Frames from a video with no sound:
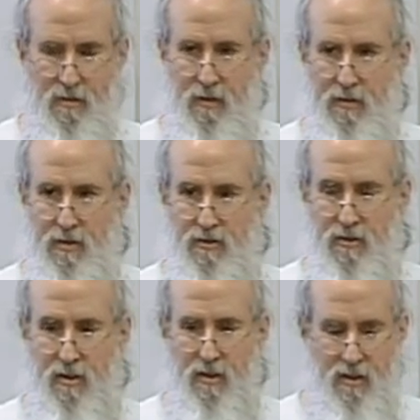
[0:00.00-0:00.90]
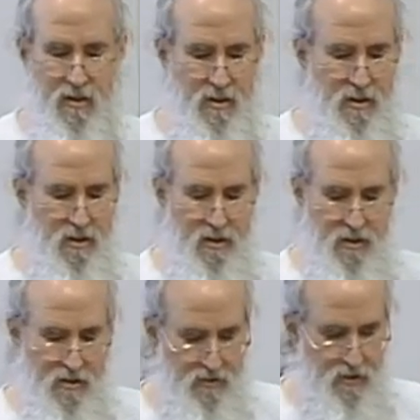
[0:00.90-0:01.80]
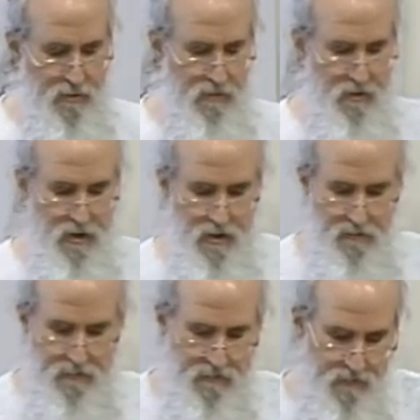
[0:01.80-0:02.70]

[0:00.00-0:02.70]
evolution. So, um,